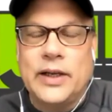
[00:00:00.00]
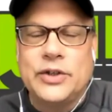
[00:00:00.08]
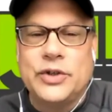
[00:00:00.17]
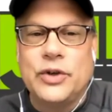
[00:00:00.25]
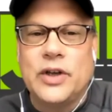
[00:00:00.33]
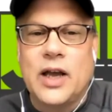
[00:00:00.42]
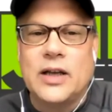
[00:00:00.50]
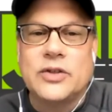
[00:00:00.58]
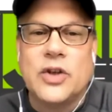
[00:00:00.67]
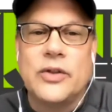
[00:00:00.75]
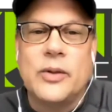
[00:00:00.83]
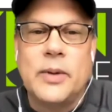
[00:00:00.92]
took us
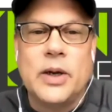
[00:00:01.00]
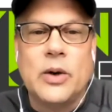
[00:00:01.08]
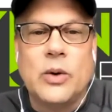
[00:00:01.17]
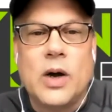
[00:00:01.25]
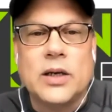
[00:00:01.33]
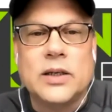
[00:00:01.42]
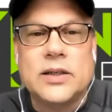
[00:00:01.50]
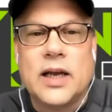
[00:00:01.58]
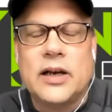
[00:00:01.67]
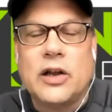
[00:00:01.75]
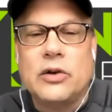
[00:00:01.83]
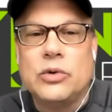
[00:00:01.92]
on the marijuana
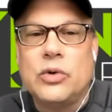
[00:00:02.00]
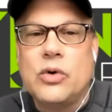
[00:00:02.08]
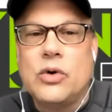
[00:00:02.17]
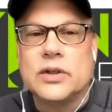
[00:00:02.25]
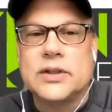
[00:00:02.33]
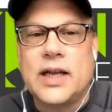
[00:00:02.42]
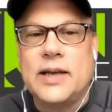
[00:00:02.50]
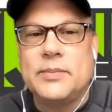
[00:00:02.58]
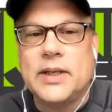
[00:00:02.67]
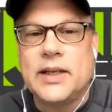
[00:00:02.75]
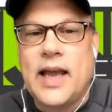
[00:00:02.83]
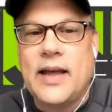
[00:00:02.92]
side a long time
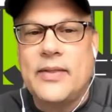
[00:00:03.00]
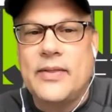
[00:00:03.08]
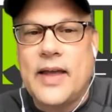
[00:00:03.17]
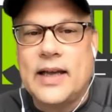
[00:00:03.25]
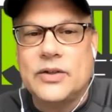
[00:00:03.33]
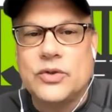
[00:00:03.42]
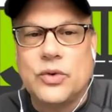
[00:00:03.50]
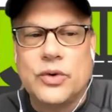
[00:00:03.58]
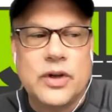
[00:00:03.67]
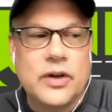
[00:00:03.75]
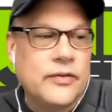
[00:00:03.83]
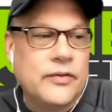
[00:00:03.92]
to get that
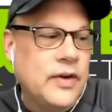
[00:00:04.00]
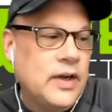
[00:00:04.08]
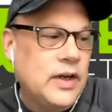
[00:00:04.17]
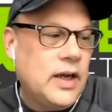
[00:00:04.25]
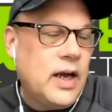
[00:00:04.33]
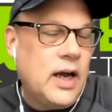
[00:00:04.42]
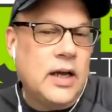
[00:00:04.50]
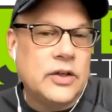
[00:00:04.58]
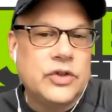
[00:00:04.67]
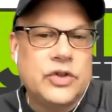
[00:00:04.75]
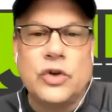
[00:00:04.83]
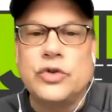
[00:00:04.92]
sort of
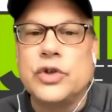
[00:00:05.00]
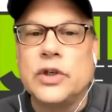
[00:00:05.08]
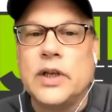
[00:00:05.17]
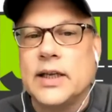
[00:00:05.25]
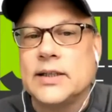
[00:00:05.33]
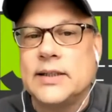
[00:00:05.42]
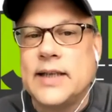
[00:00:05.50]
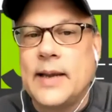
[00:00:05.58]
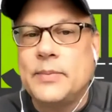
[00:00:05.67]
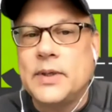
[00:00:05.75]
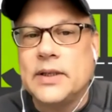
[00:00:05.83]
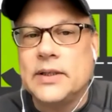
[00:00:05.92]
social
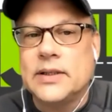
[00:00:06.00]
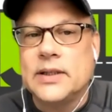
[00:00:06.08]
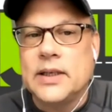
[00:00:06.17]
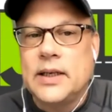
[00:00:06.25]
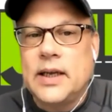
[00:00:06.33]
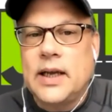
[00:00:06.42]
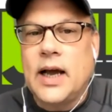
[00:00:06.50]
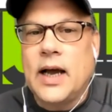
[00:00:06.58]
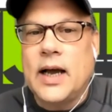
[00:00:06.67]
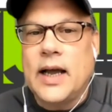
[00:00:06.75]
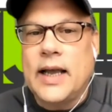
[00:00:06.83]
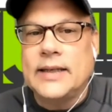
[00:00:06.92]
acceptance
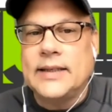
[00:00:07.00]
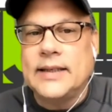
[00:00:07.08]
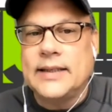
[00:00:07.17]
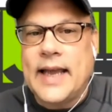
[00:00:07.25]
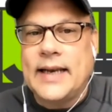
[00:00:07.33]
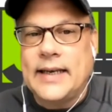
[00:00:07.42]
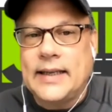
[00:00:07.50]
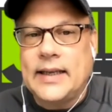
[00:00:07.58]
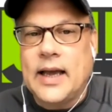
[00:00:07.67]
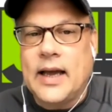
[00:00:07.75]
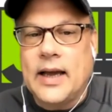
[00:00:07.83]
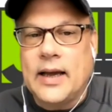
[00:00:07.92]
and to get
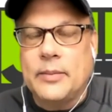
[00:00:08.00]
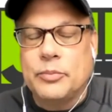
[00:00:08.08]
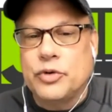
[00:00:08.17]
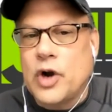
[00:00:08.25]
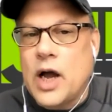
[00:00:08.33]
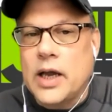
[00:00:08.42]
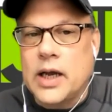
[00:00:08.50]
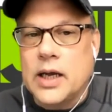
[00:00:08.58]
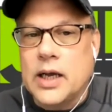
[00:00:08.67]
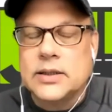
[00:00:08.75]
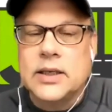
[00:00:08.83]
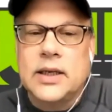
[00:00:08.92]

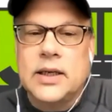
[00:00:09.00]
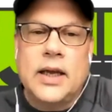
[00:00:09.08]
products.